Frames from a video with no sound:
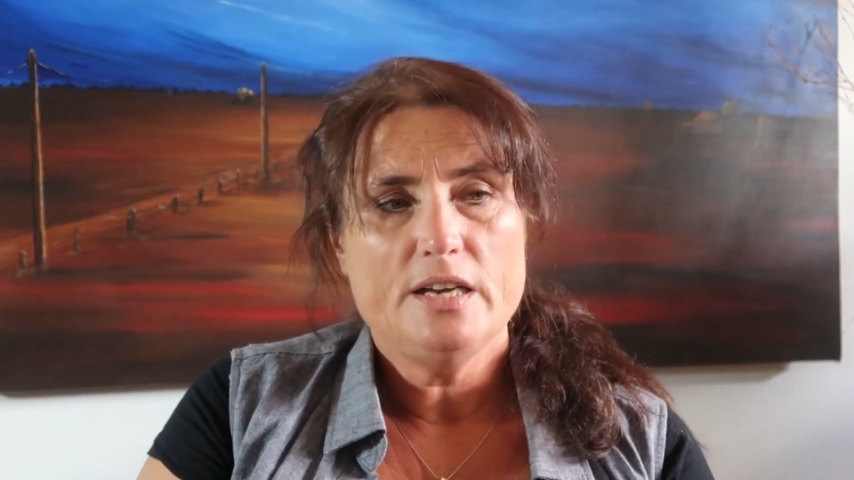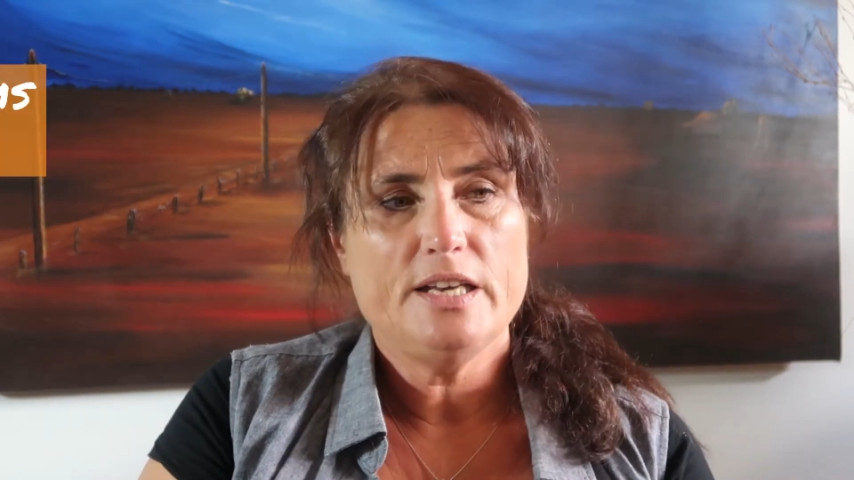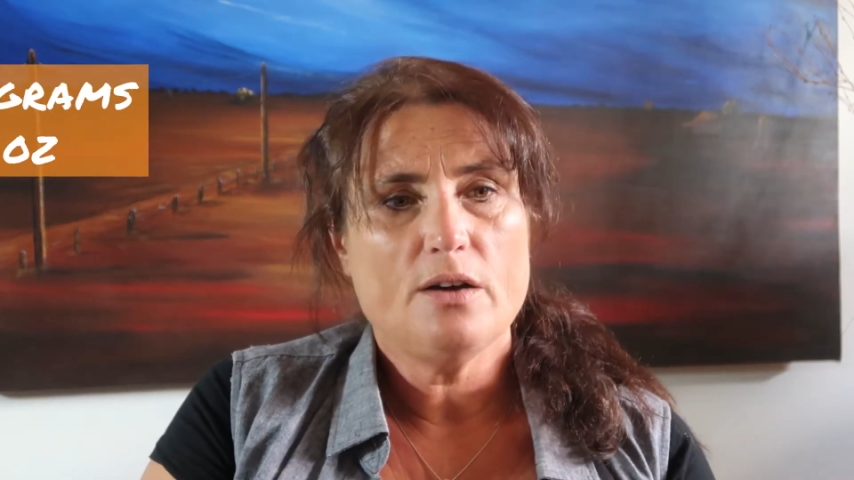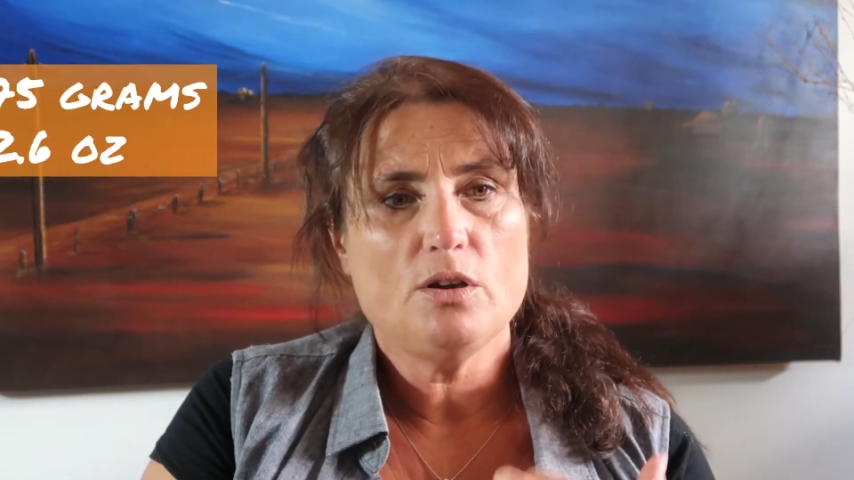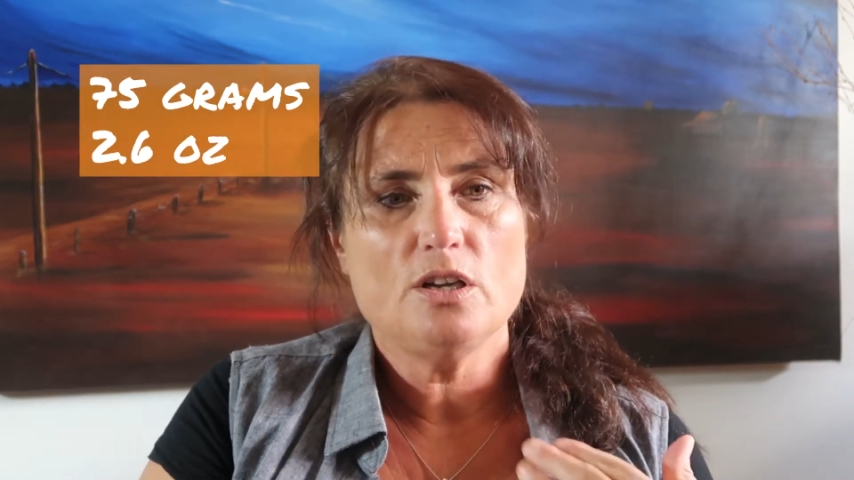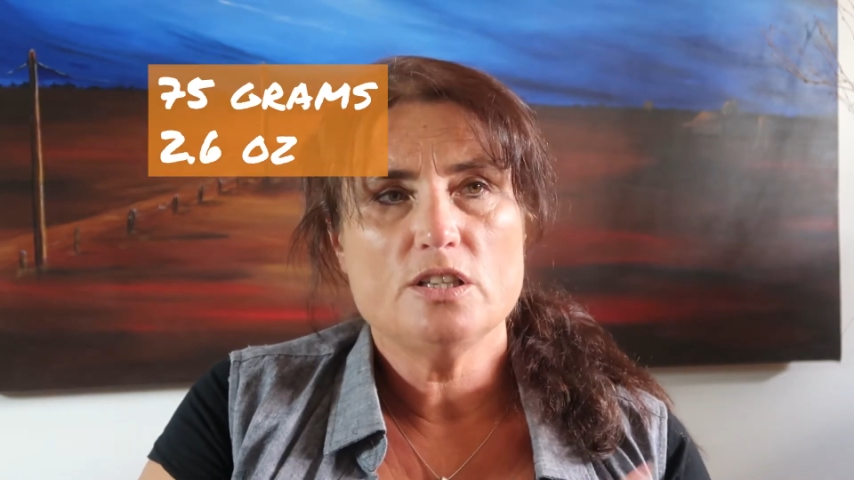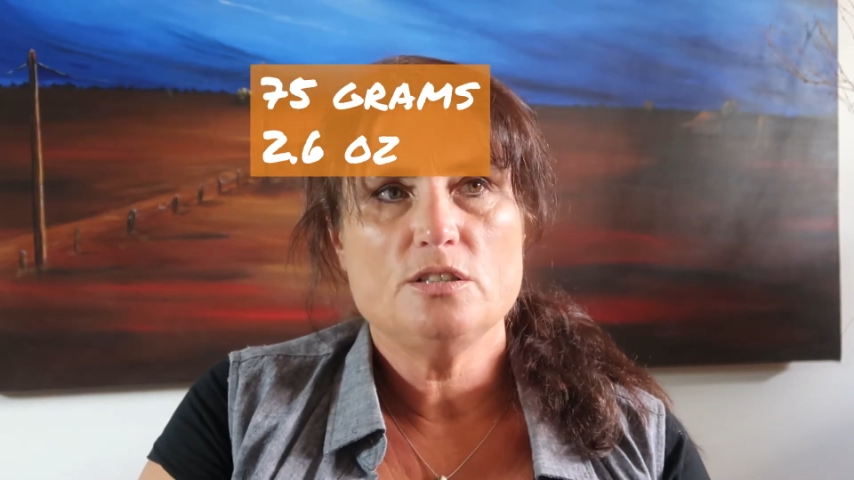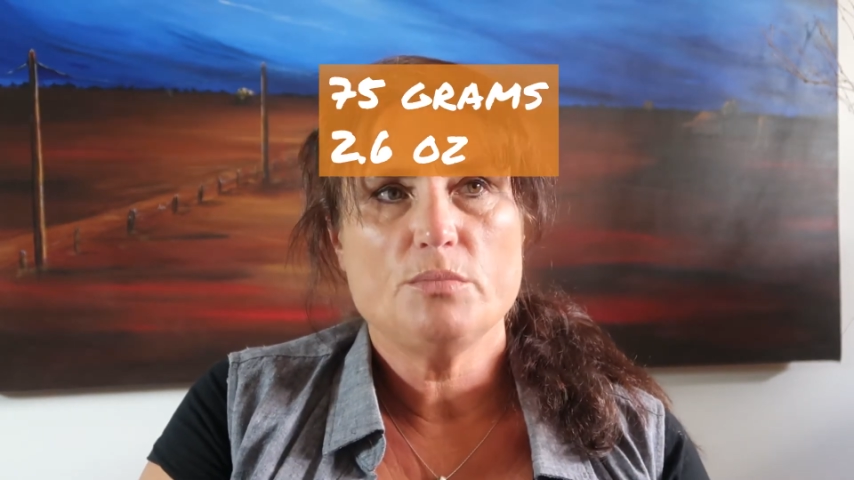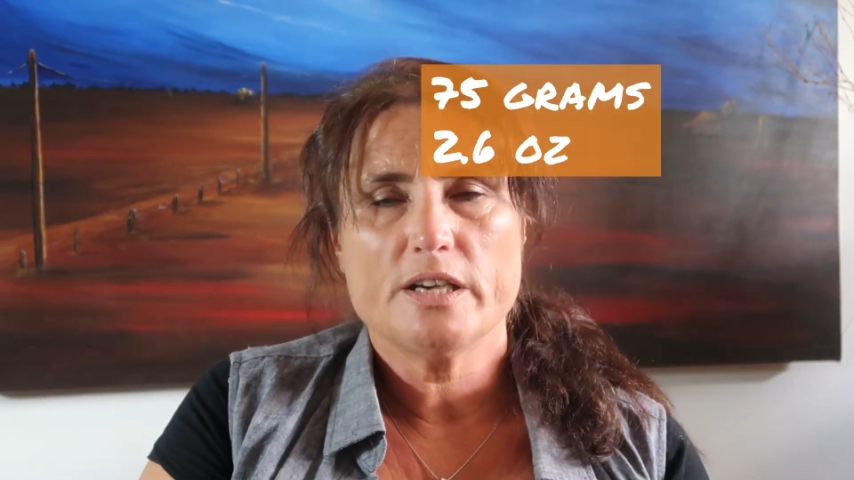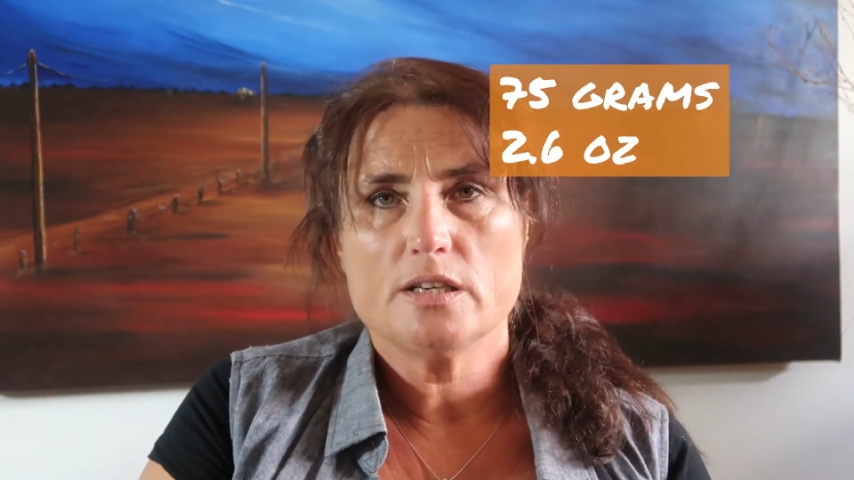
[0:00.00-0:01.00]
Now, a lot of
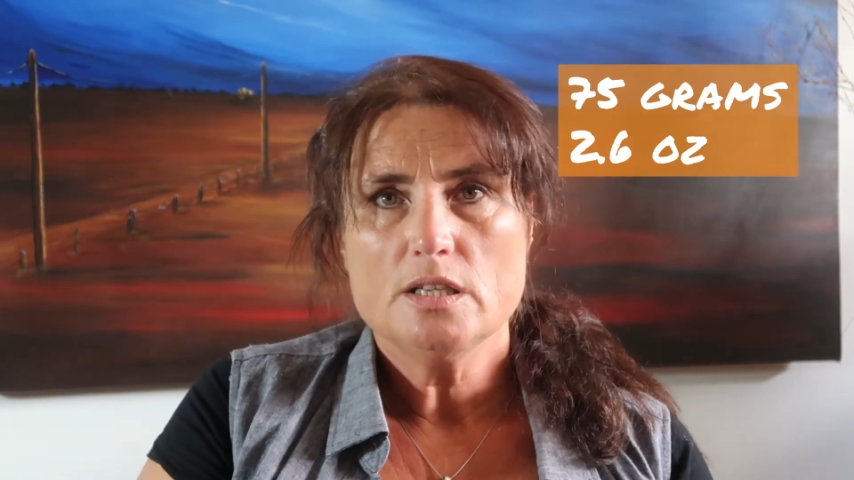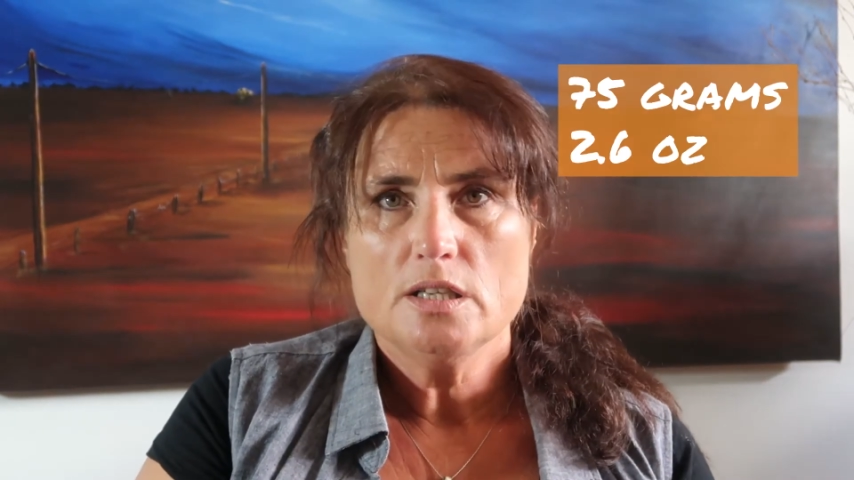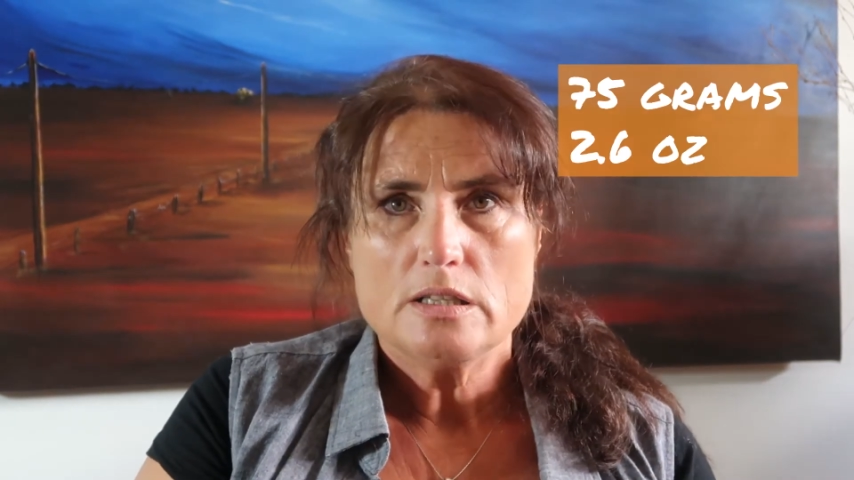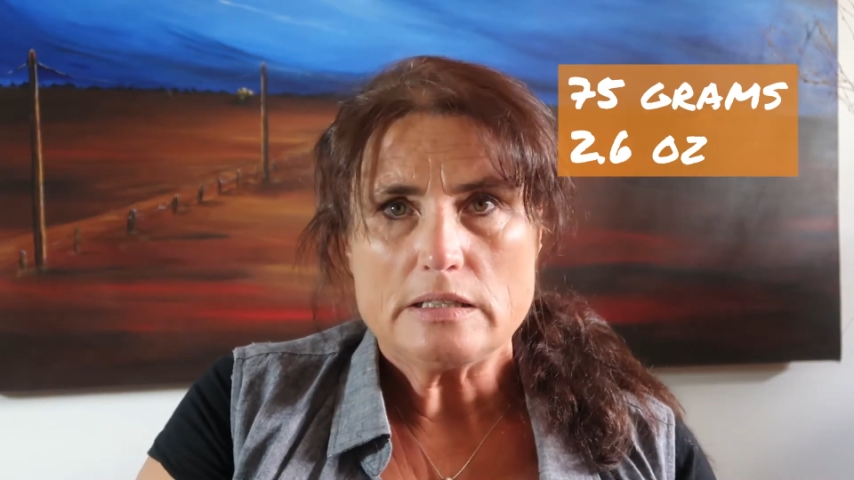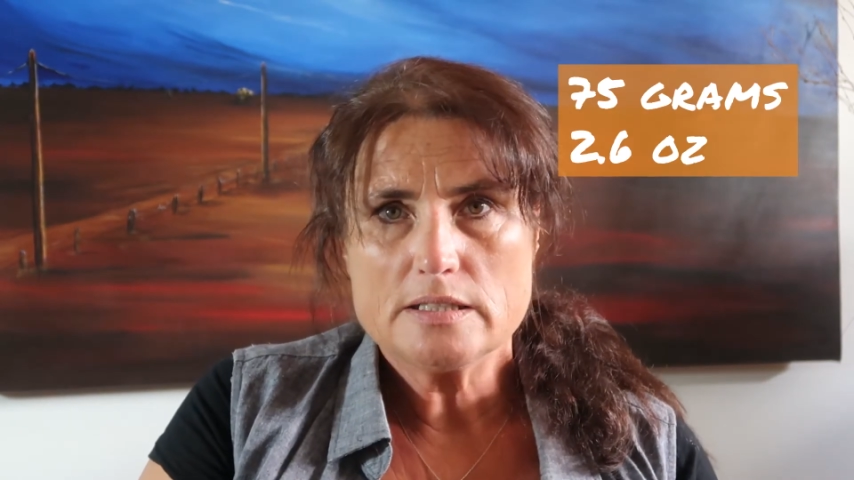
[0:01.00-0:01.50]
you might go, oh,